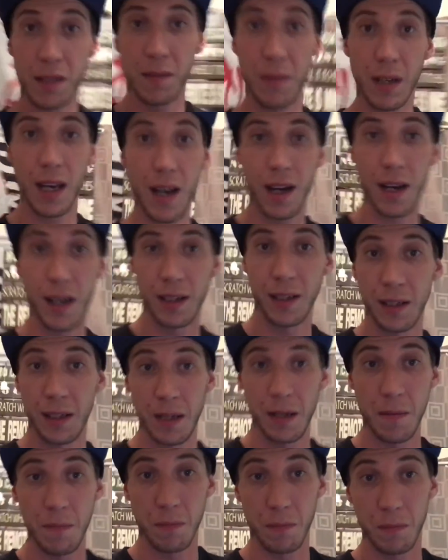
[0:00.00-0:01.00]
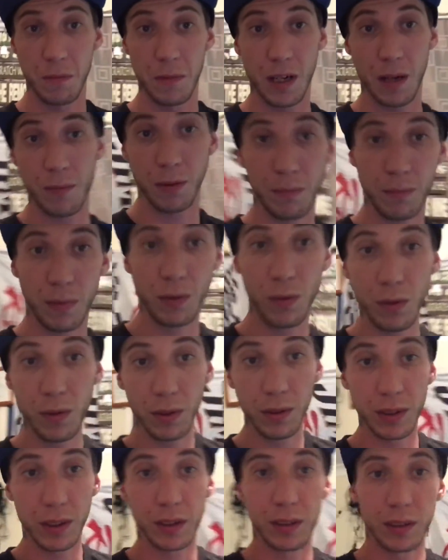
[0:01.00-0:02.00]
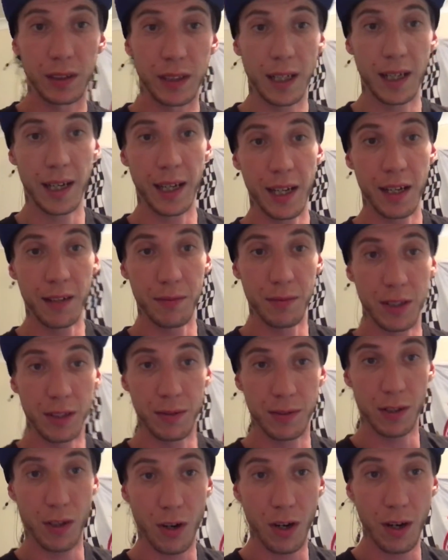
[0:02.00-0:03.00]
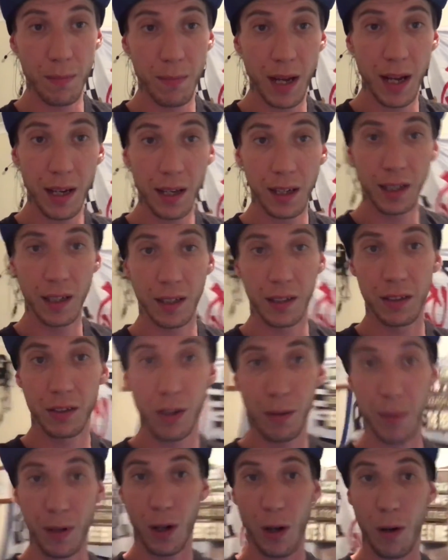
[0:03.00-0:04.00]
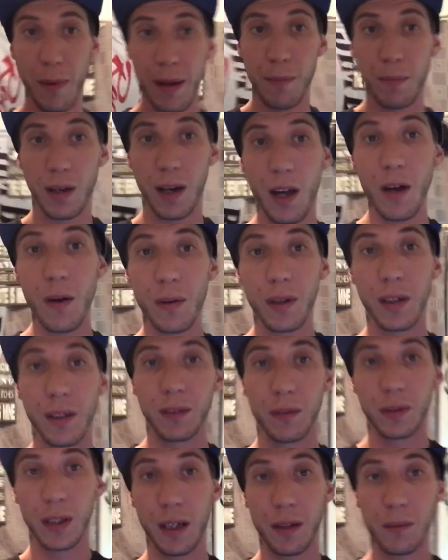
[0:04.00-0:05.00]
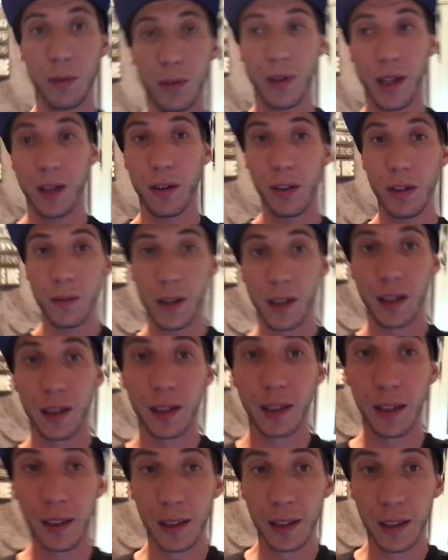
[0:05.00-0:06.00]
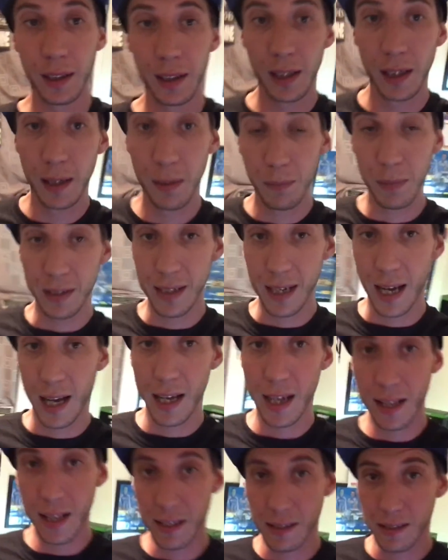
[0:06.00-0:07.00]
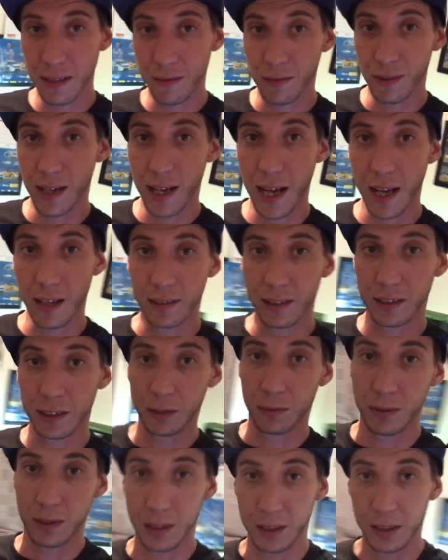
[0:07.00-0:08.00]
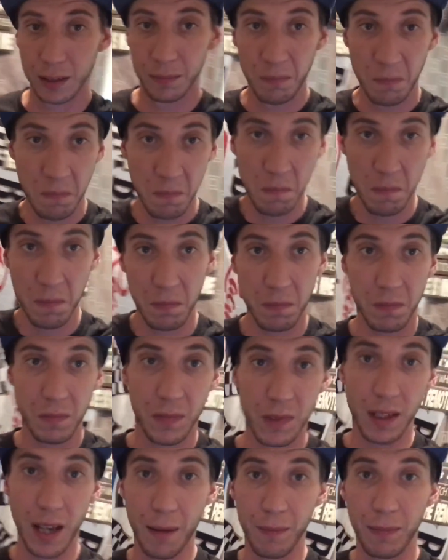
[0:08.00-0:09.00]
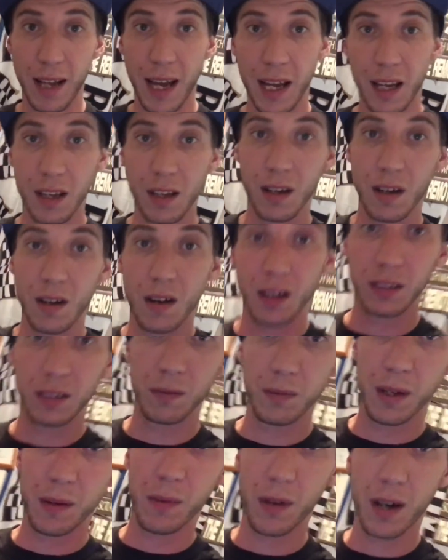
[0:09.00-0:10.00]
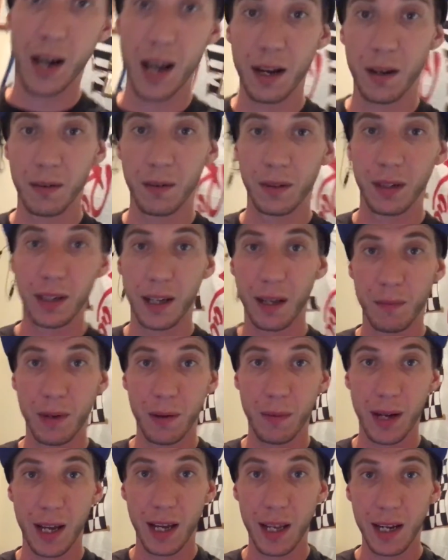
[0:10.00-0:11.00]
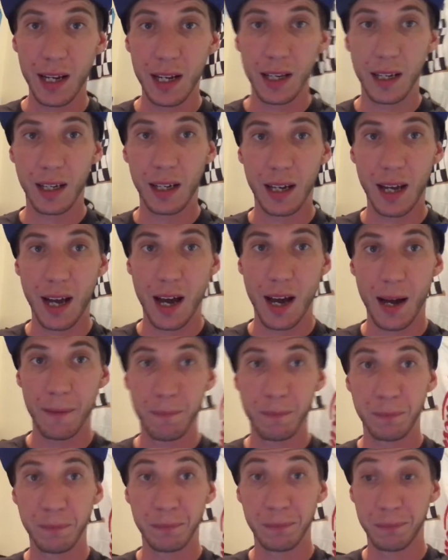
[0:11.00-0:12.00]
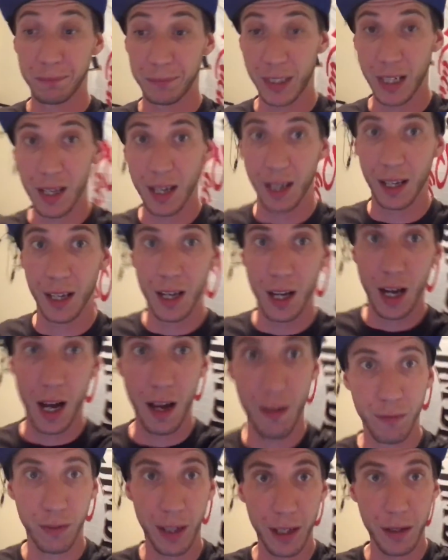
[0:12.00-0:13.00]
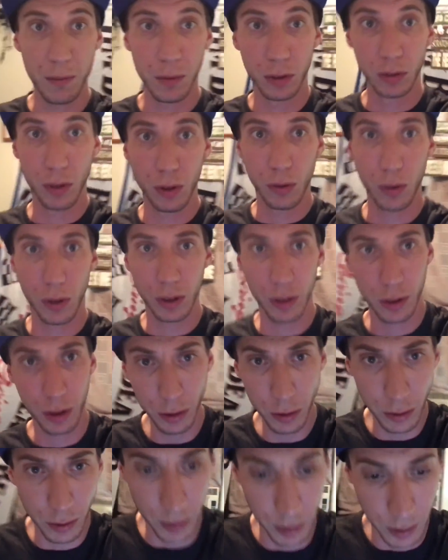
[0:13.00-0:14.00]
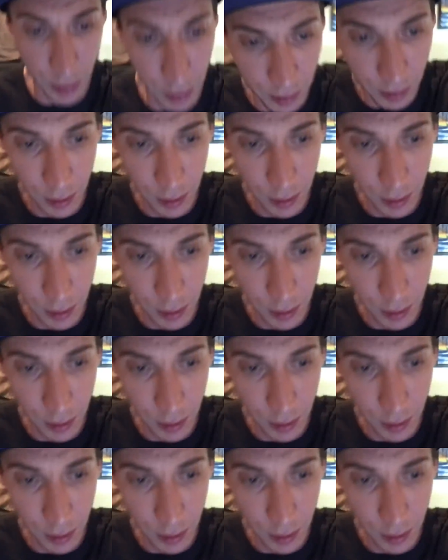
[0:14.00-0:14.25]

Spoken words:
then jump on board and hit the subscribe button and drop a comment below, and we'll get onto it. But that's it for now. So I just wanted to update you guys of where we're at and where we're heading, and hopefully we'll talk soon.